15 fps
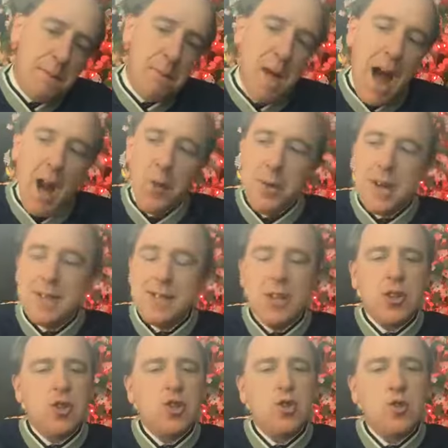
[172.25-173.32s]
I don't want to say a
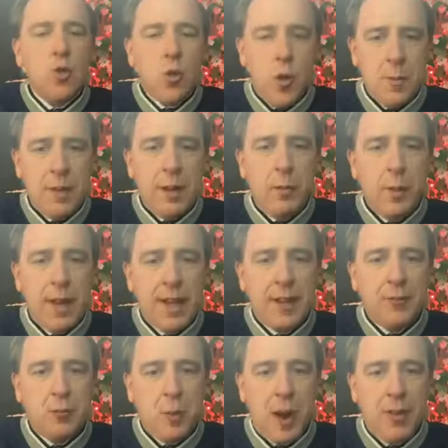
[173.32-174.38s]
stormy week
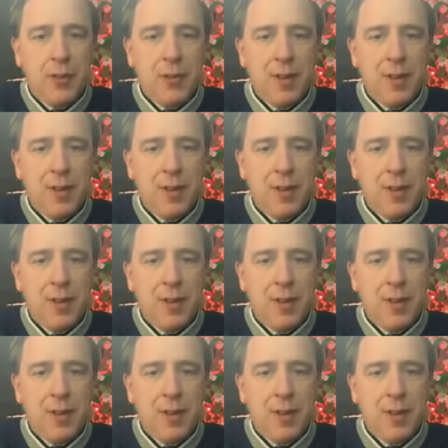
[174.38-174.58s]
of weather.